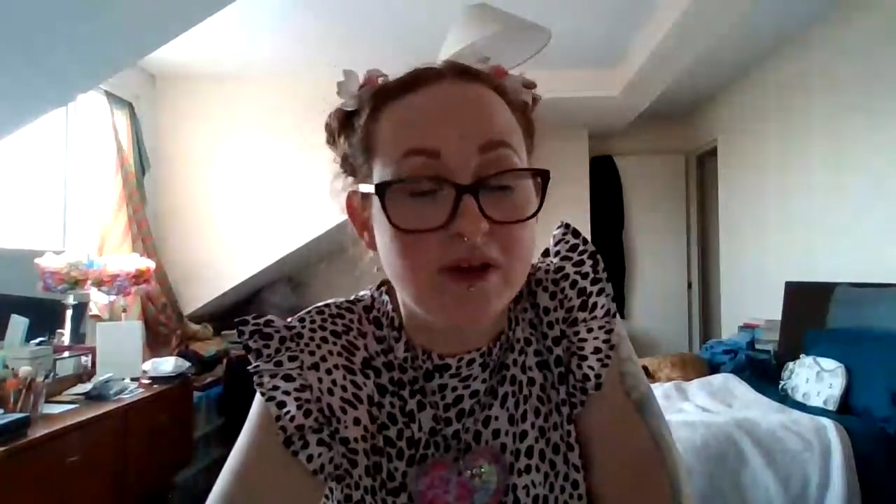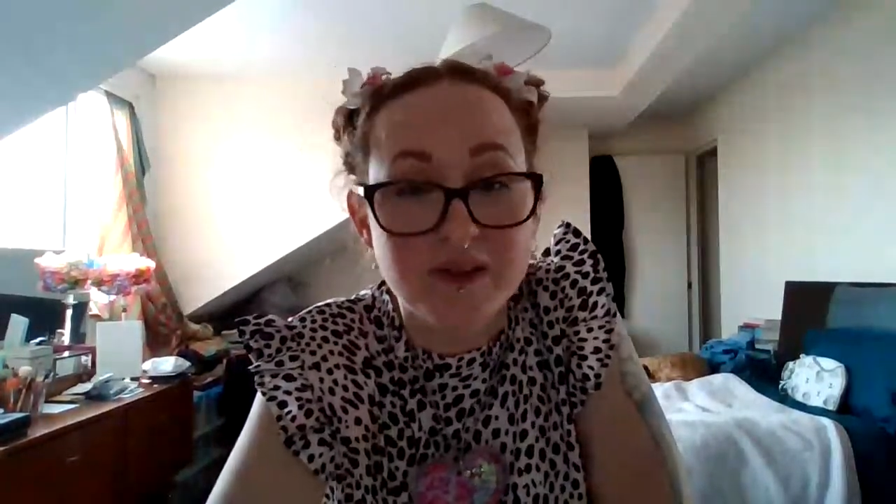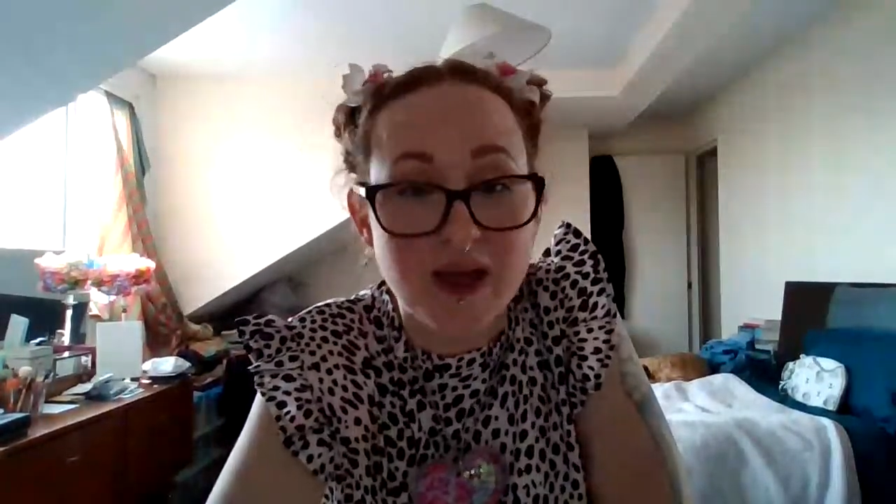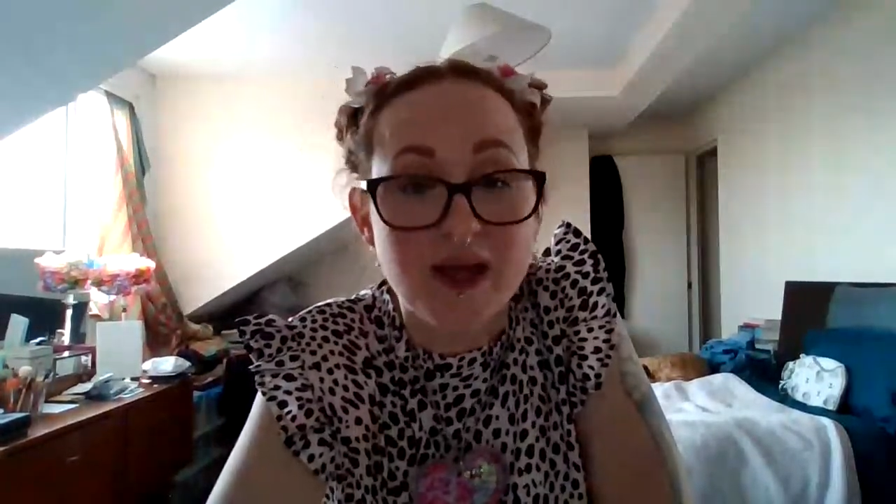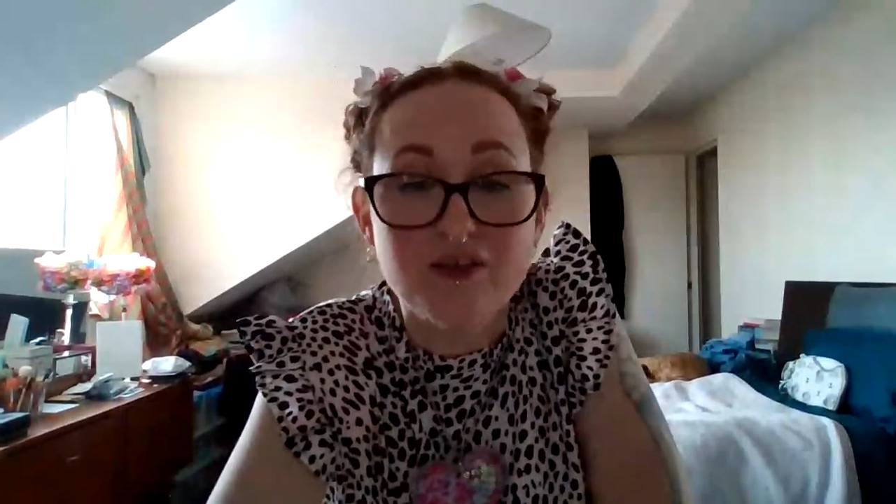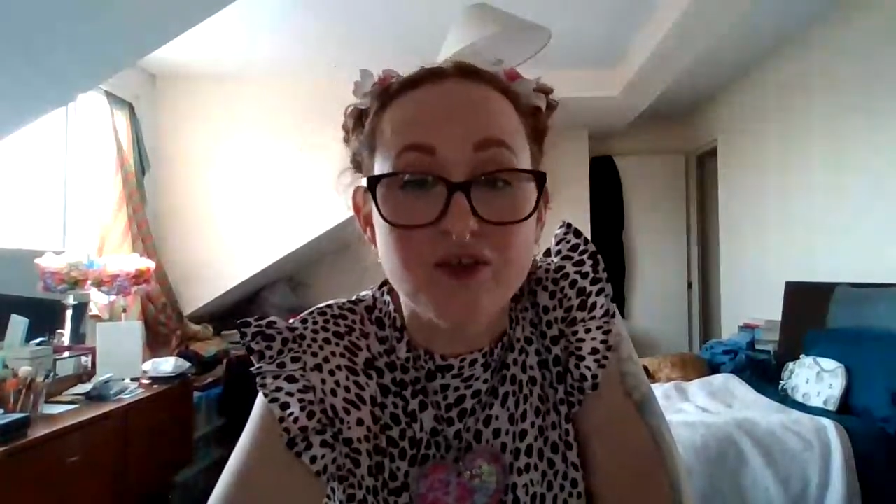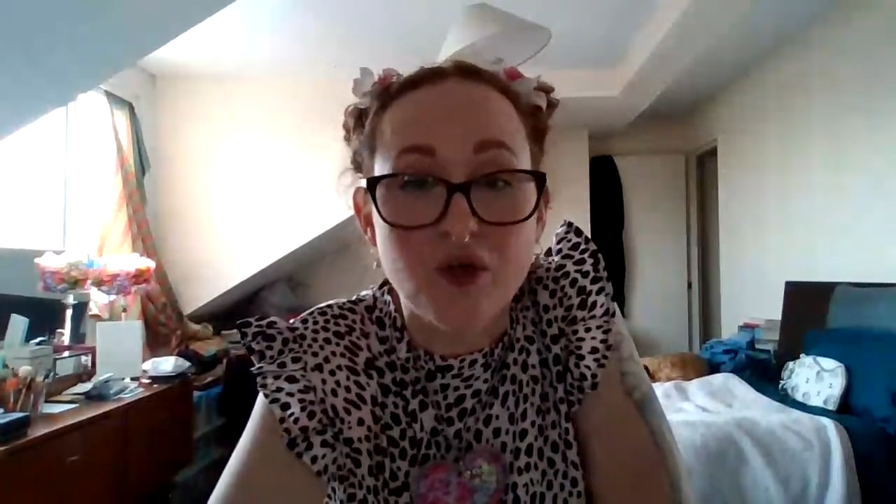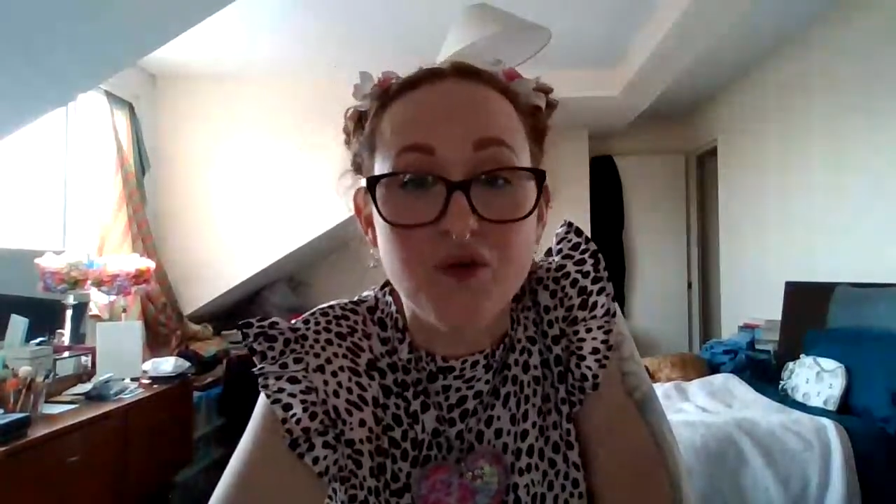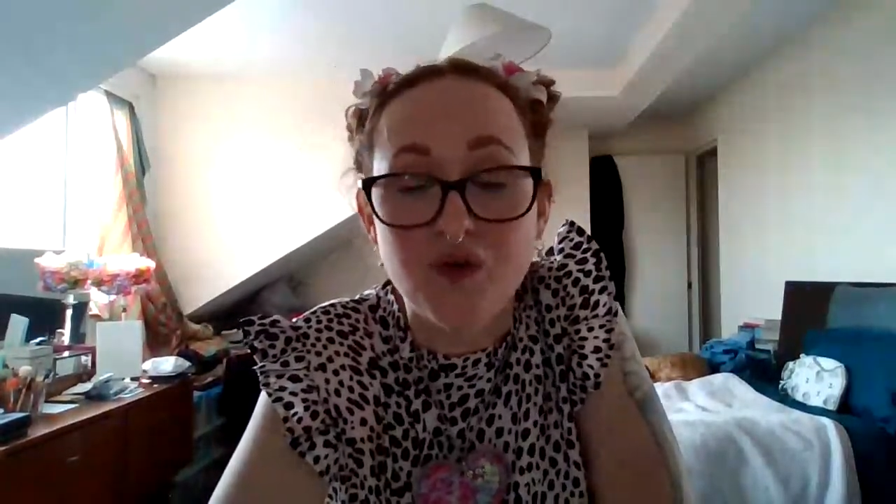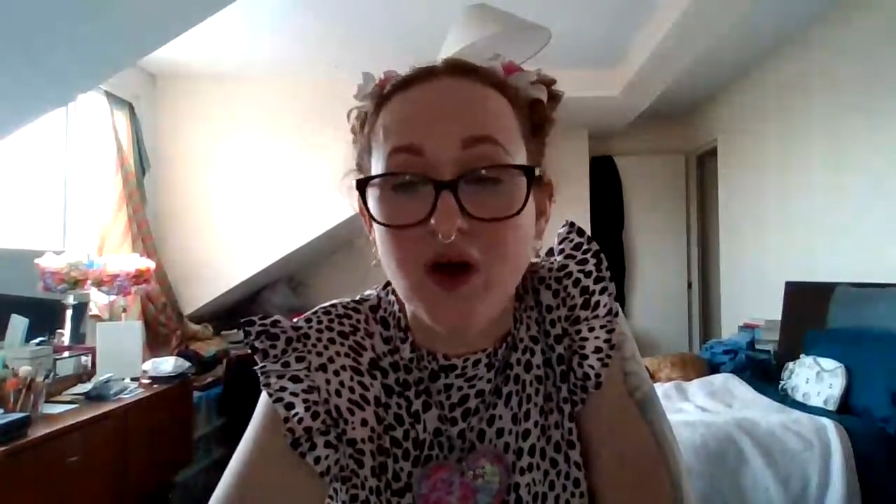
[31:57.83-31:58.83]
They are
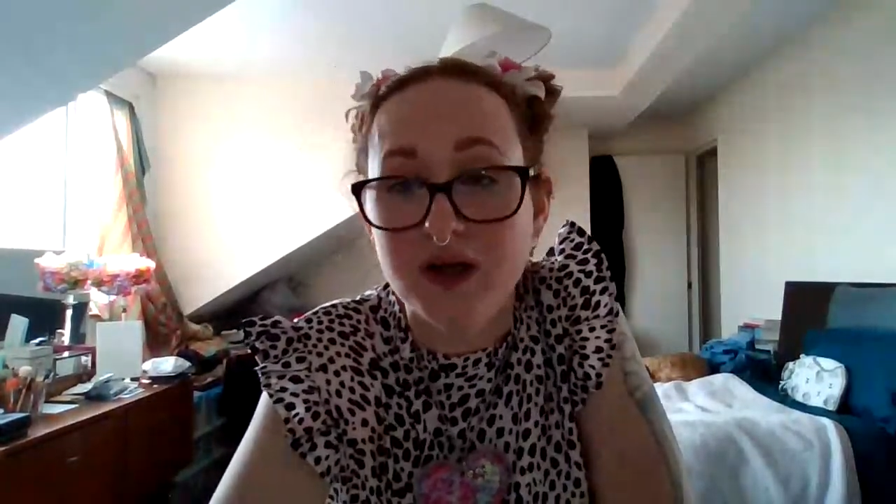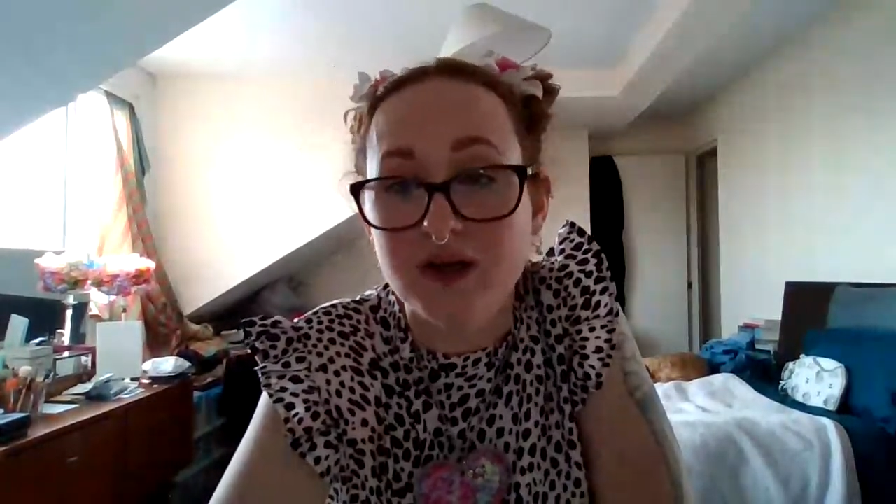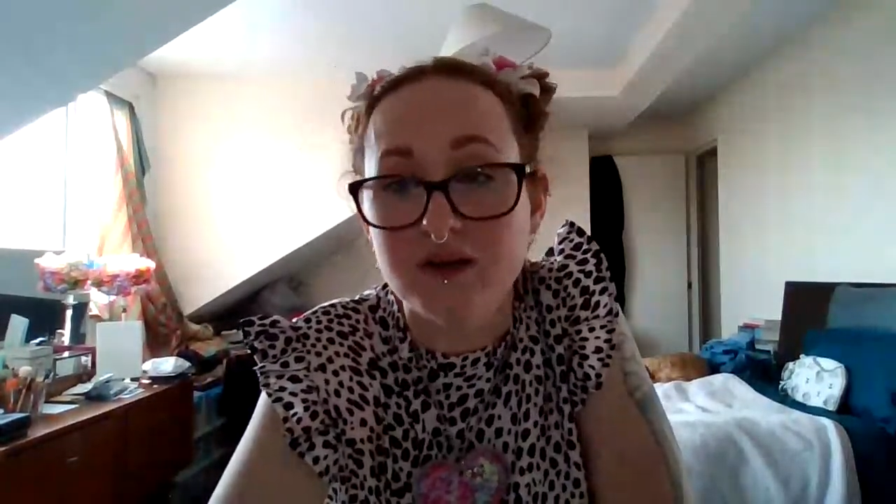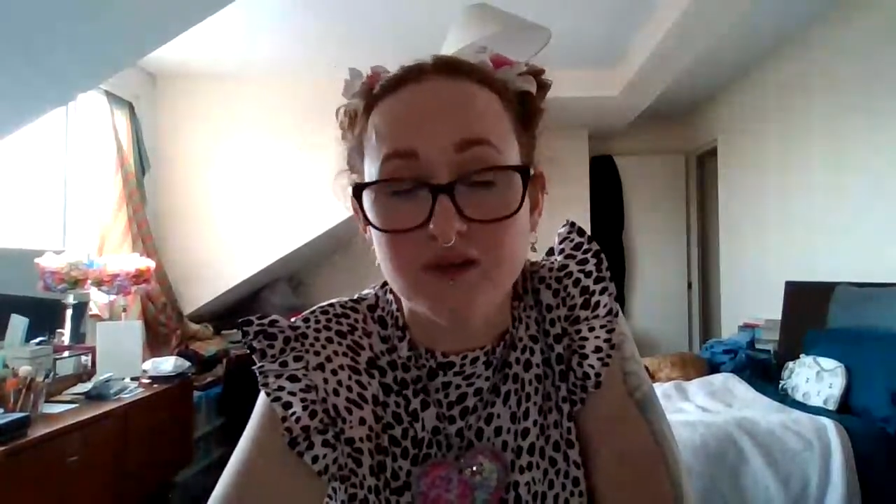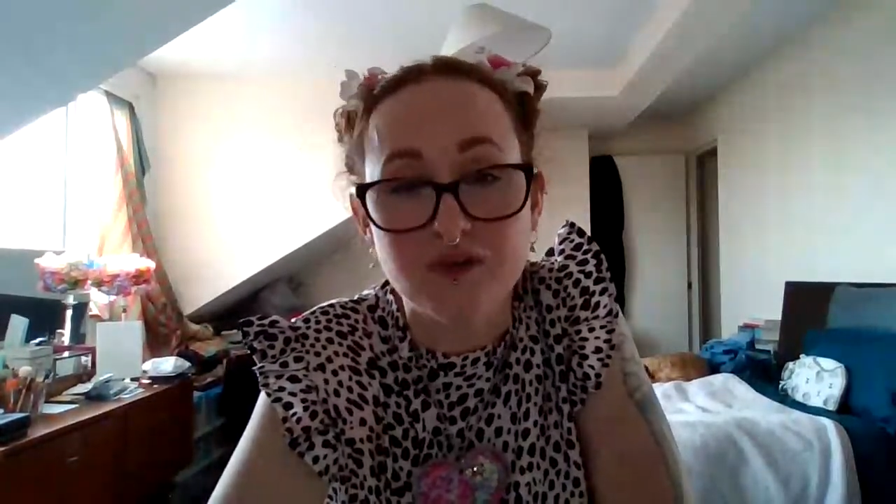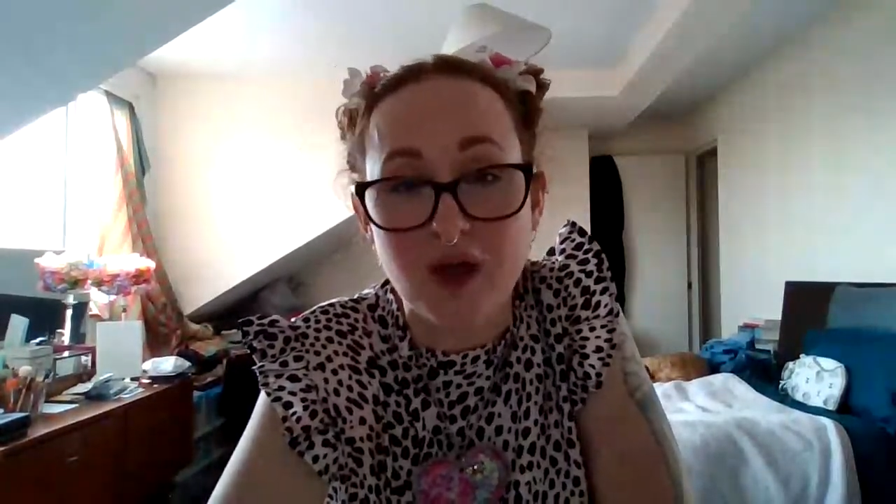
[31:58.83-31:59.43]
so fired if